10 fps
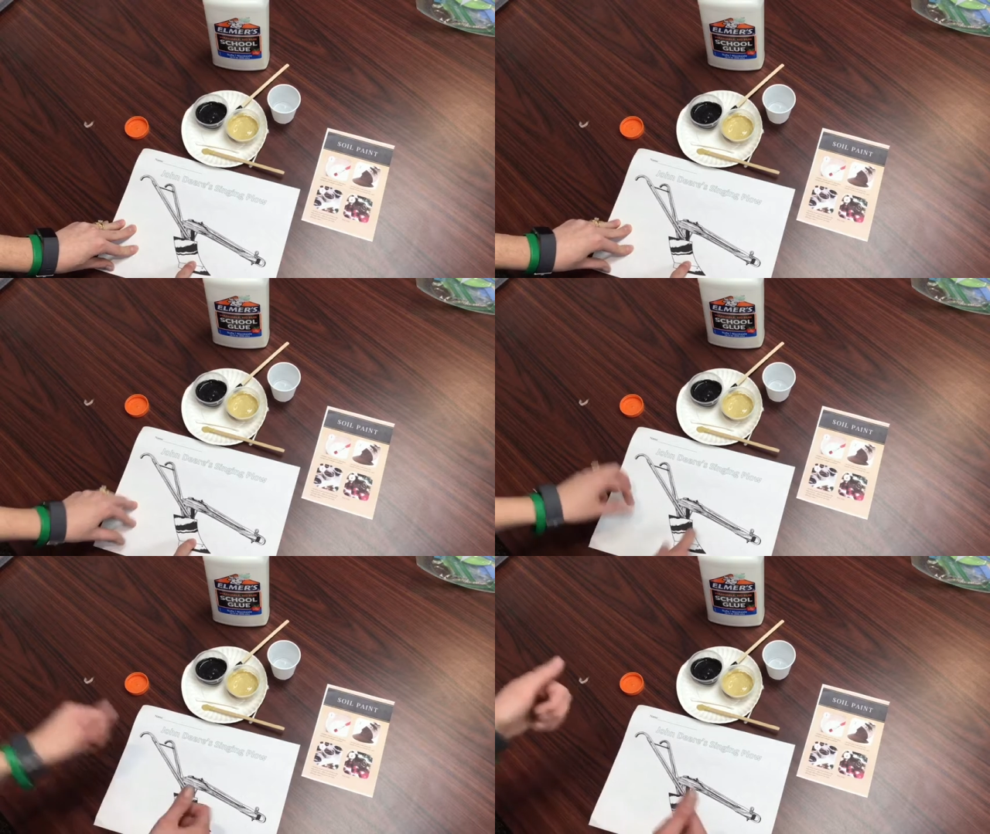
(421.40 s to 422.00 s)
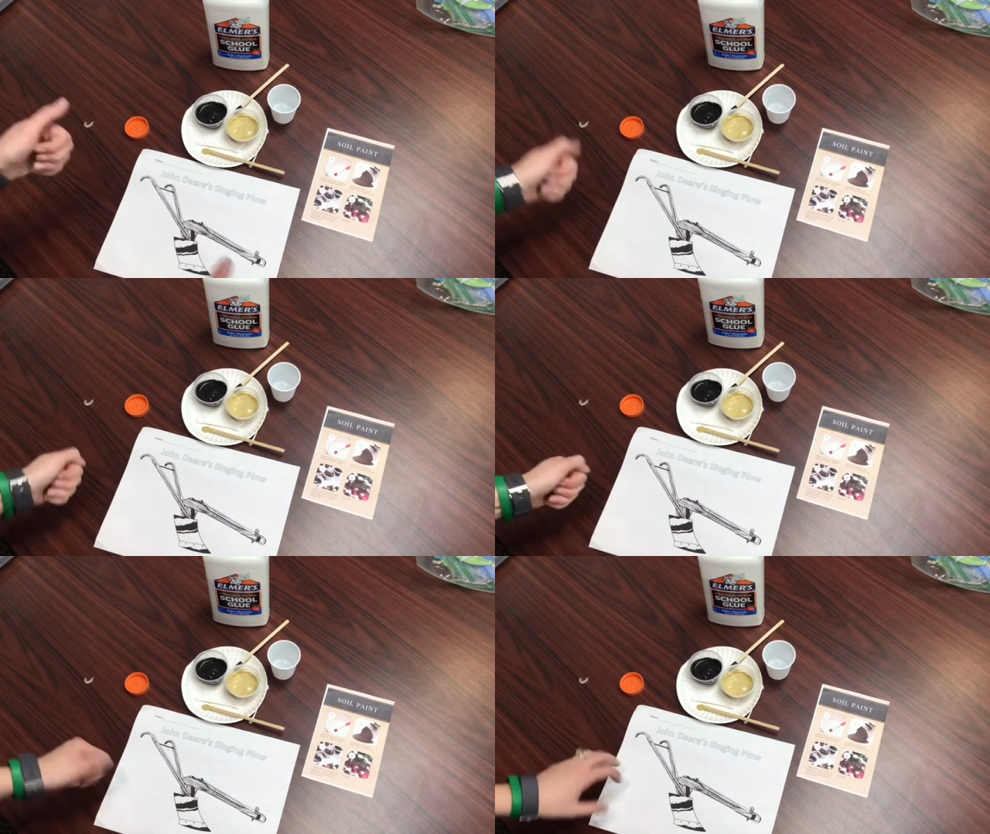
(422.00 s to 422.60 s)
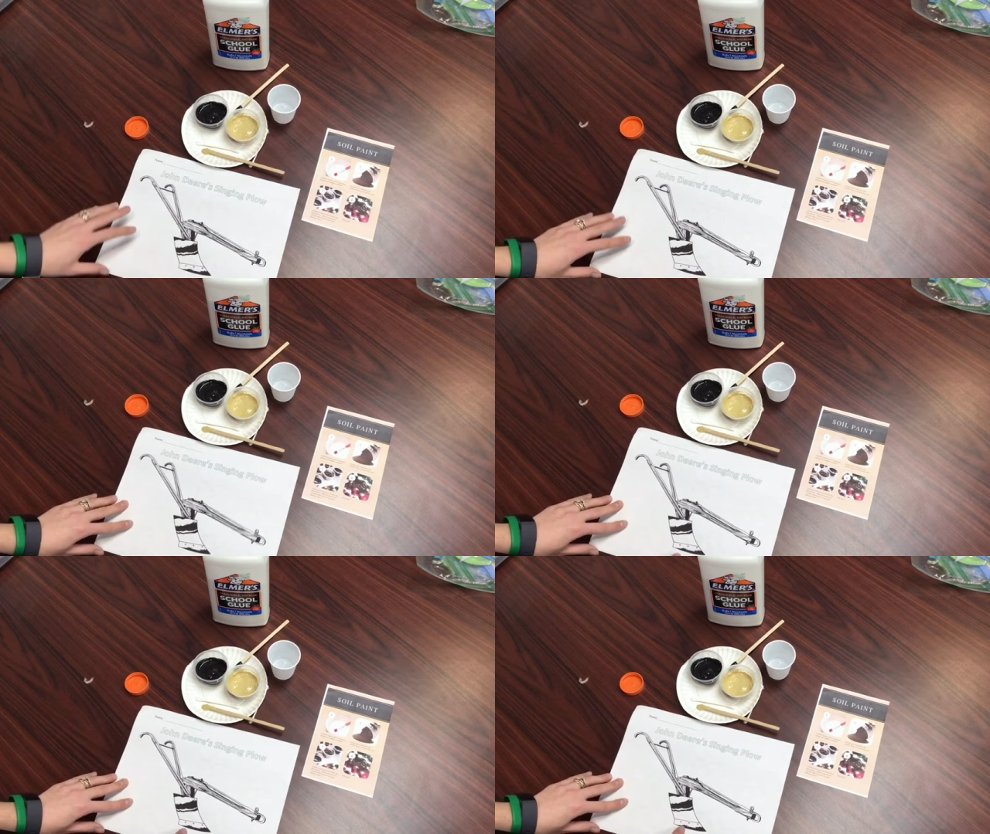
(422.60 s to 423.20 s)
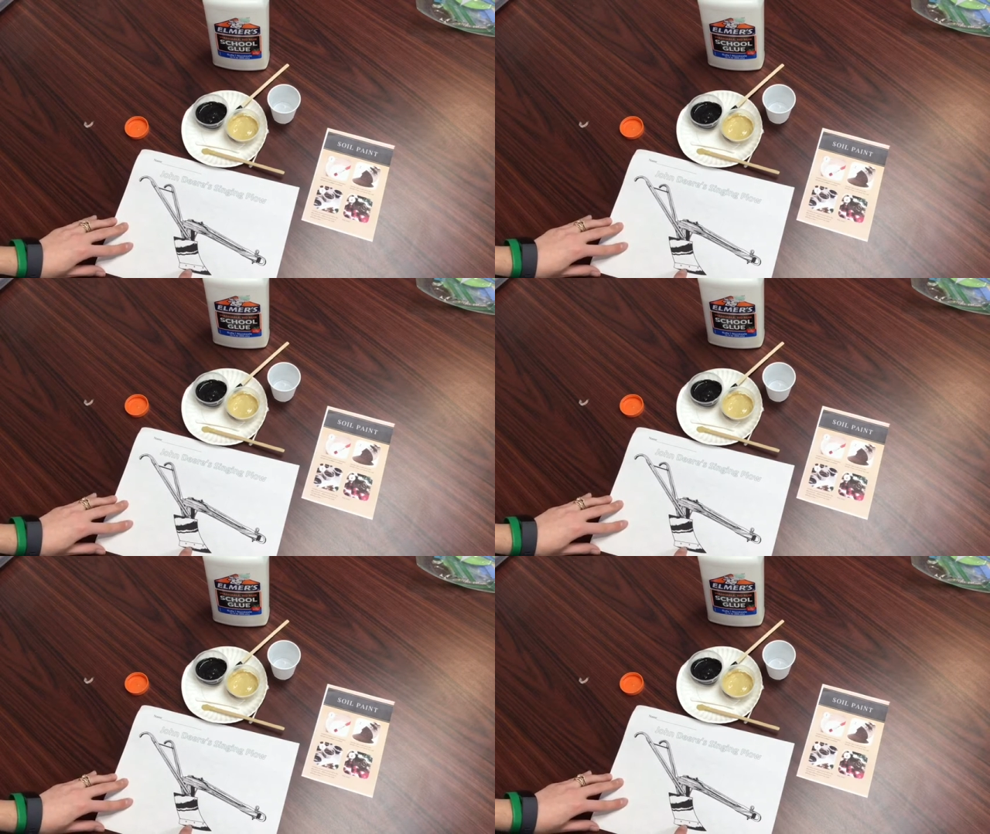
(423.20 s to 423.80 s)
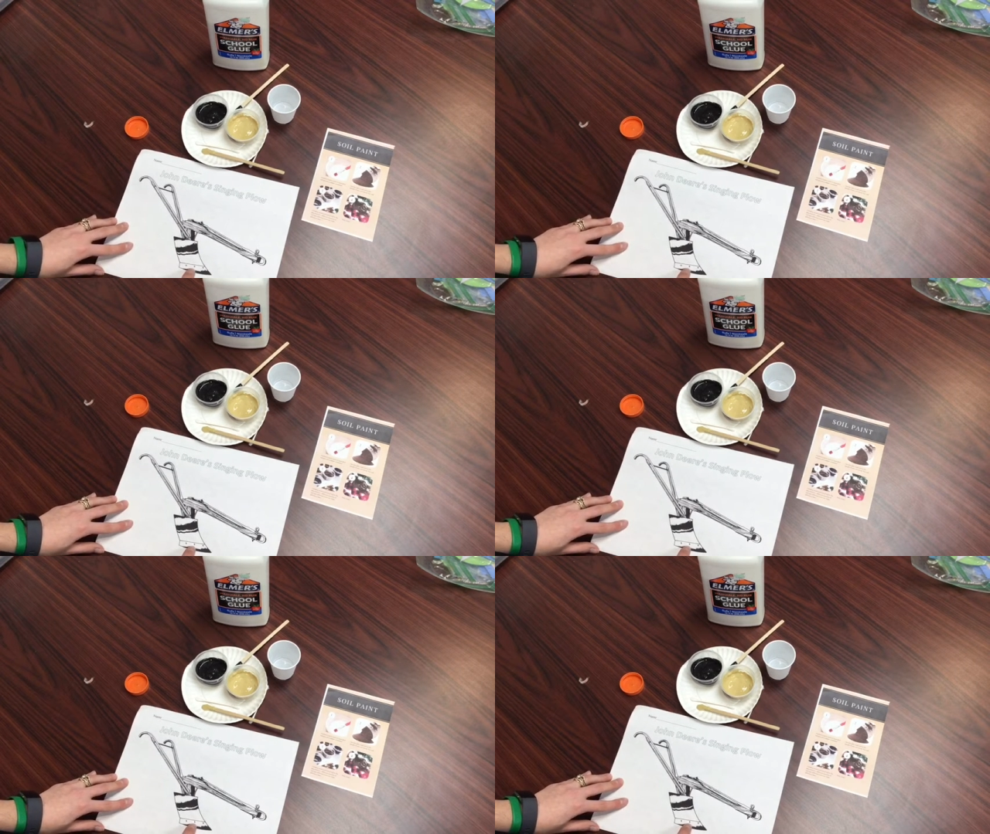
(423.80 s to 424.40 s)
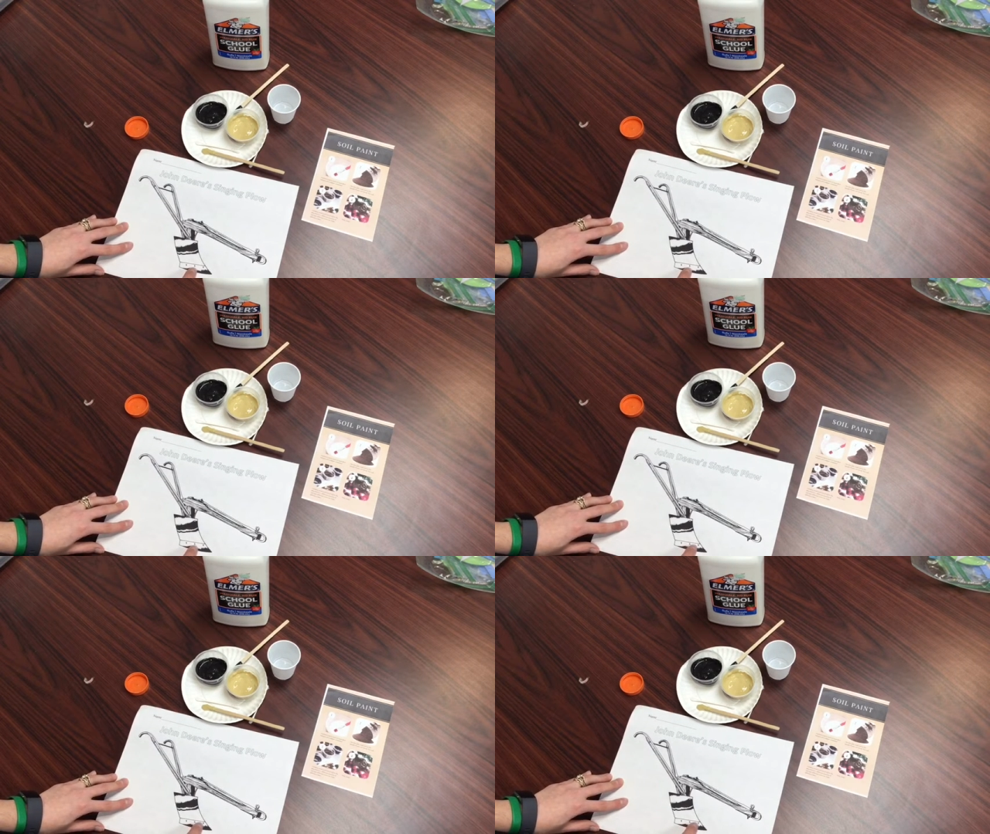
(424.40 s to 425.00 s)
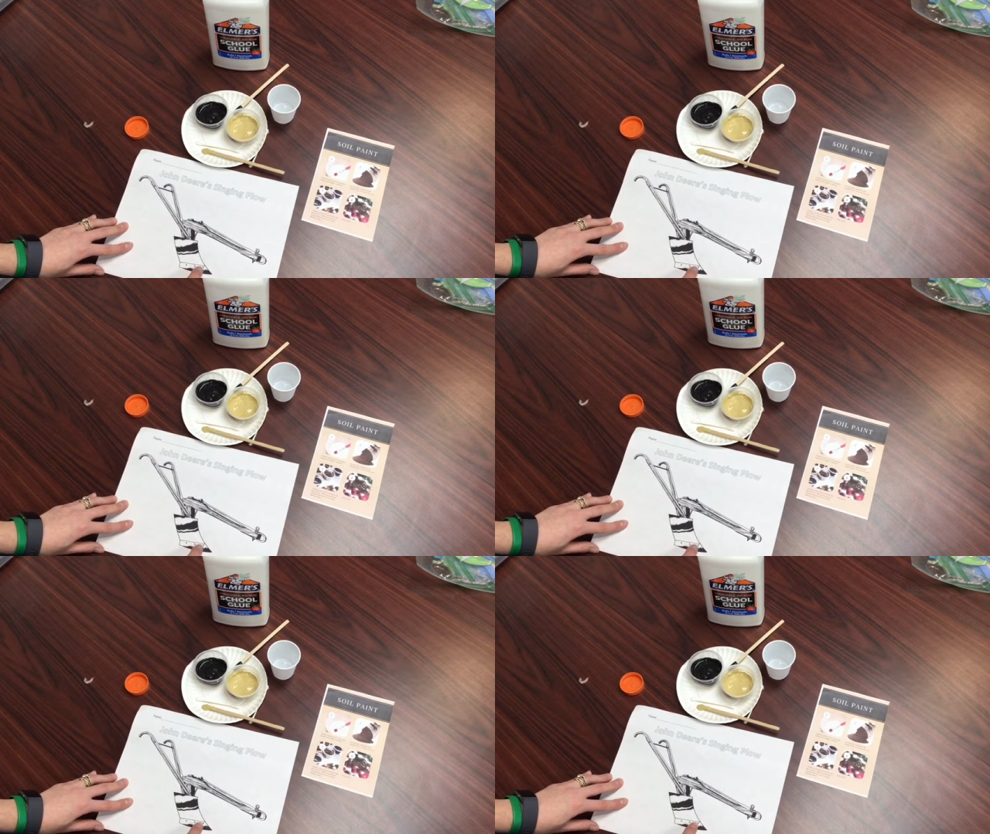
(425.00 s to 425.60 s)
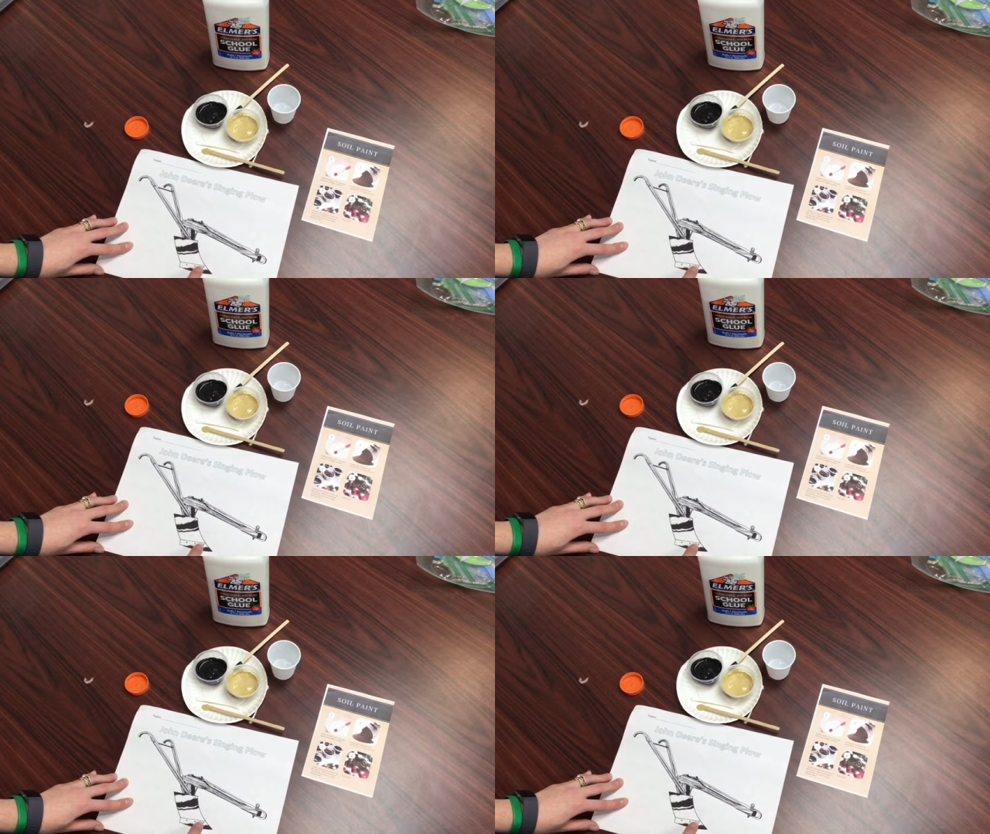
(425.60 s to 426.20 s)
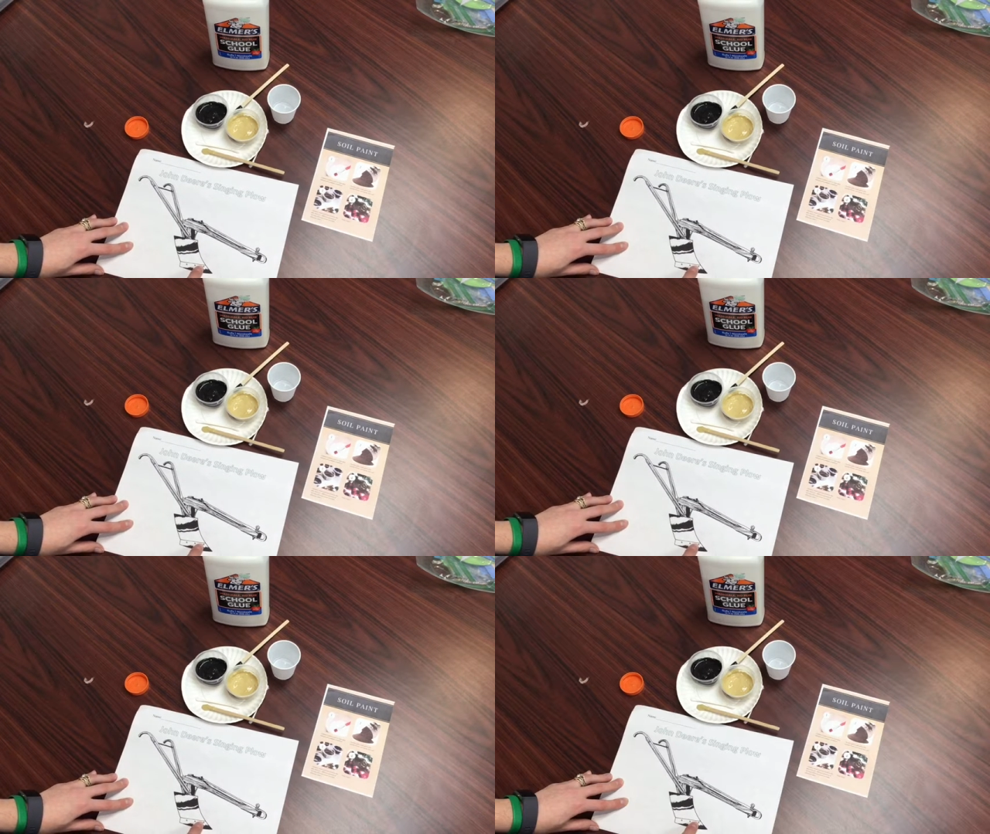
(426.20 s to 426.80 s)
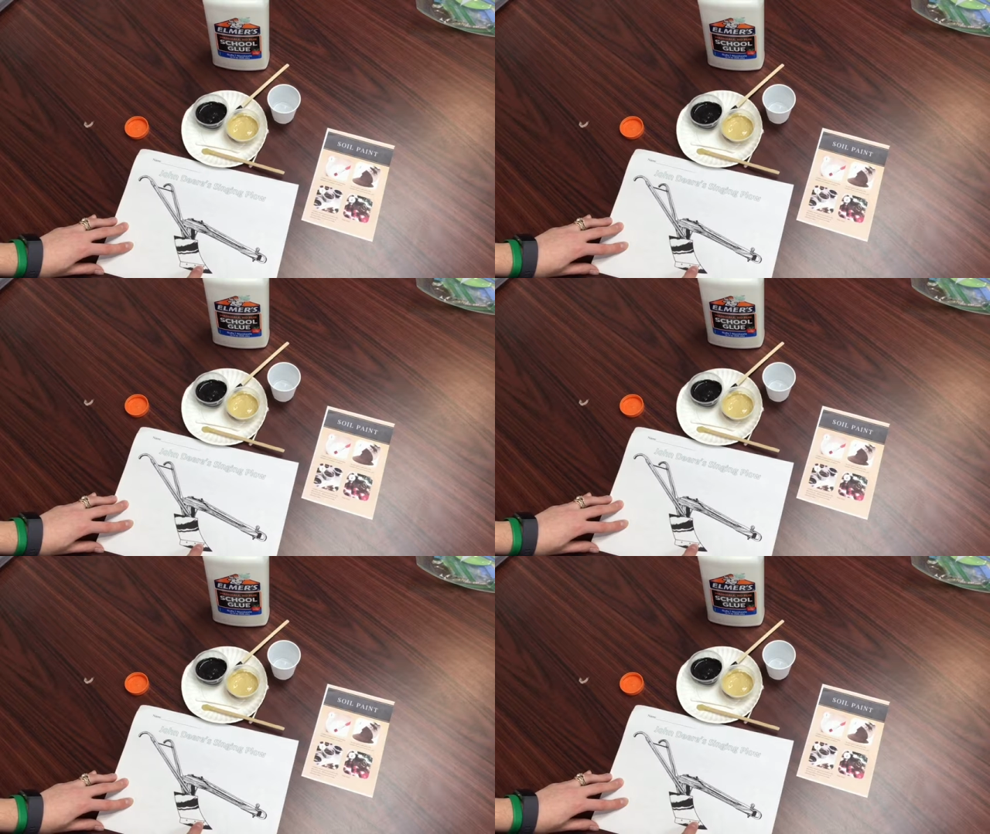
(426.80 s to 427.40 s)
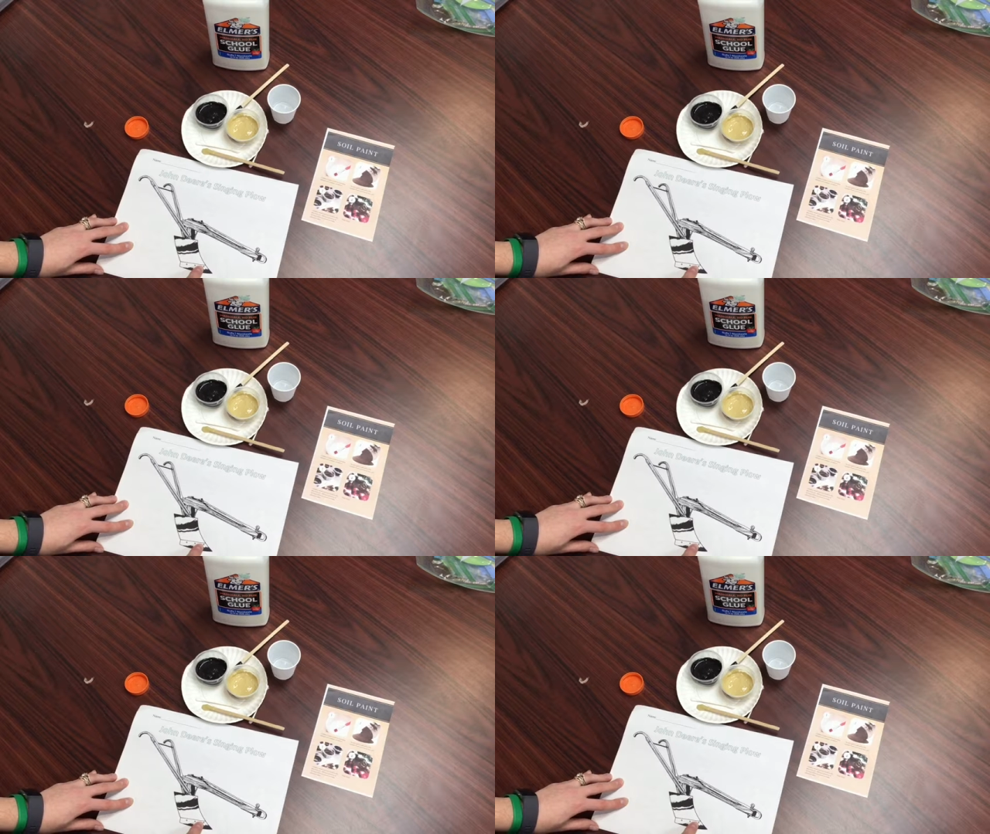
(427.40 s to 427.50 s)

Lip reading: [unreadable: no face in view]